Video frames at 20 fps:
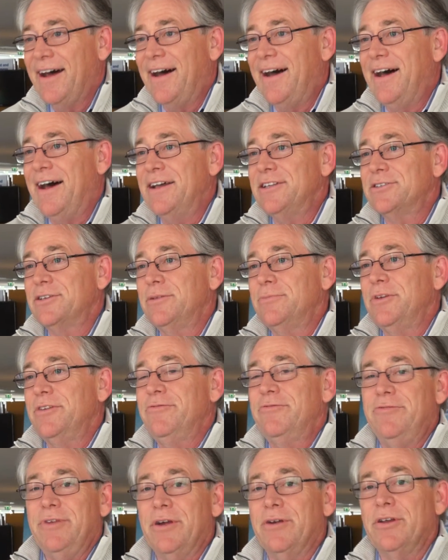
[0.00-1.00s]
Uh, it's going to
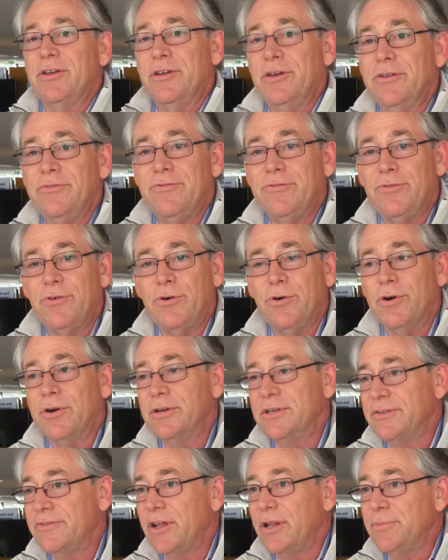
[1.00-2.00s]
be very good
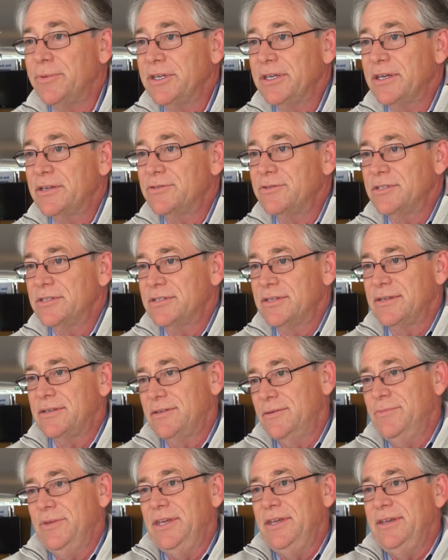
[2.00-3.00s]
for developing countries to,
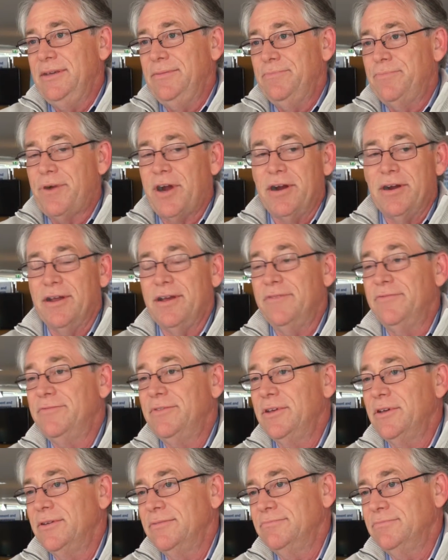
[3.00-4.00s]
to be part of
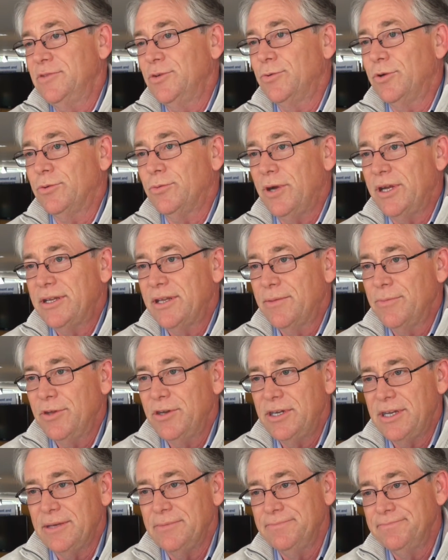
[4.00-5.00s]
the, the worldwide
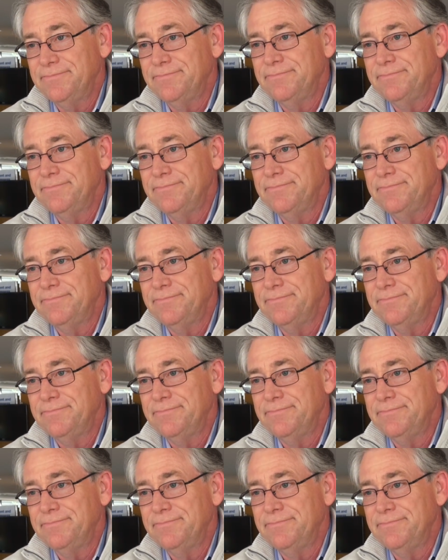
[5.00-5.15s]
community.